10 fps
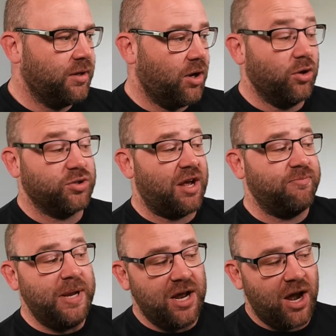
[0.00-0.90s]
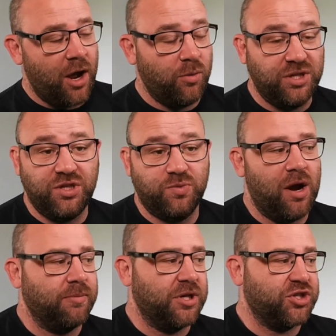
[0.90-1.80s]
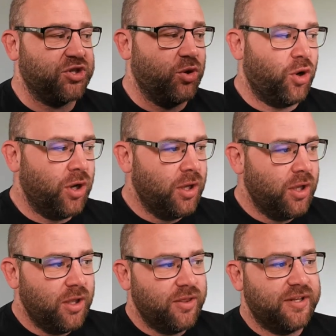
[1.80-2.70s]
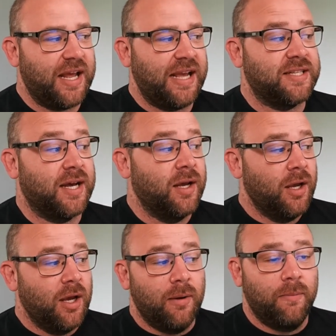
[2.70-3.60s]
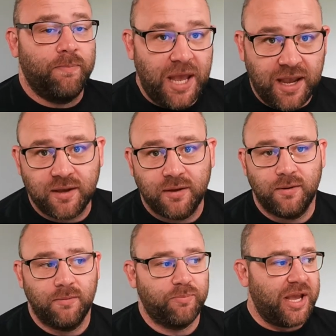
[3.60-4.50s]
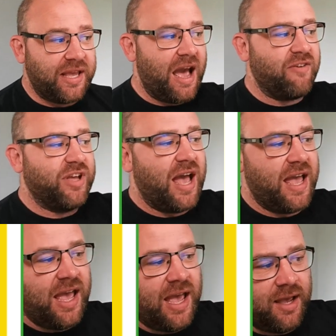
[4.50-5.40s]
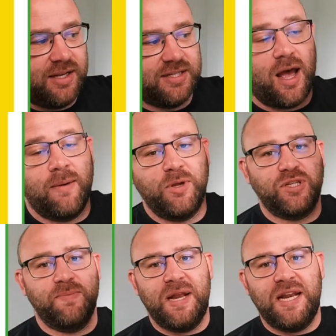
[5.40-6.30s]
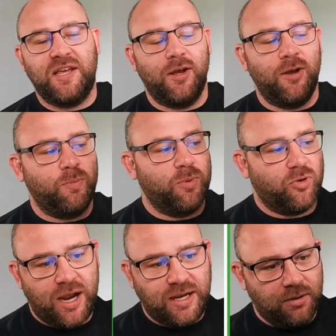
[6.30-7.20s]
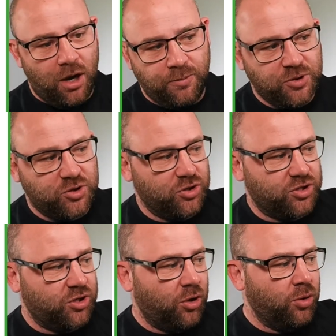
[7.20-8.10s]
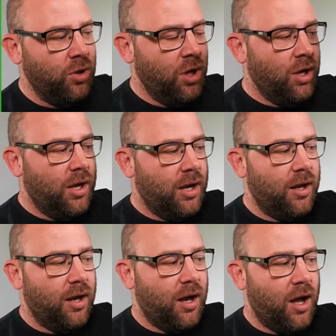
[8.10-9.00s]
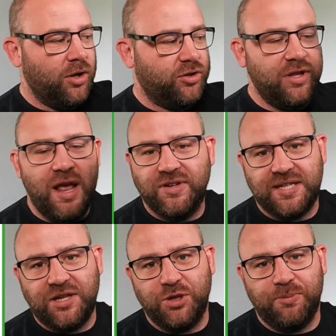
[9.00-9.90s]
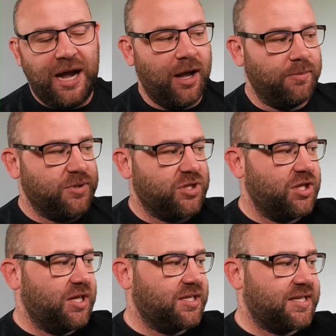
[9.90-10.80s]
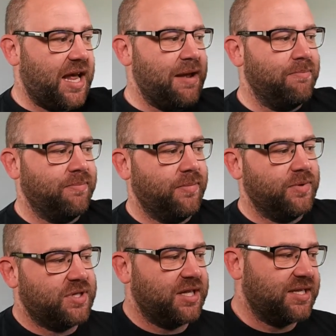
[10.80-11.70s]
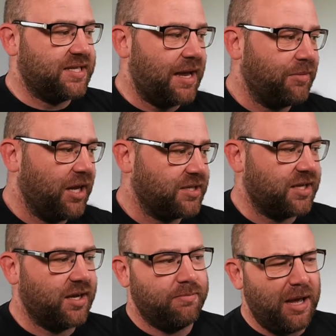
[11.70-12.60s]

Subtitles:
I also have min.io, which is where I'm going to store the data. Big caveat here is that I'm using Minikube, great open source tool. Never send your backups to the same cluster.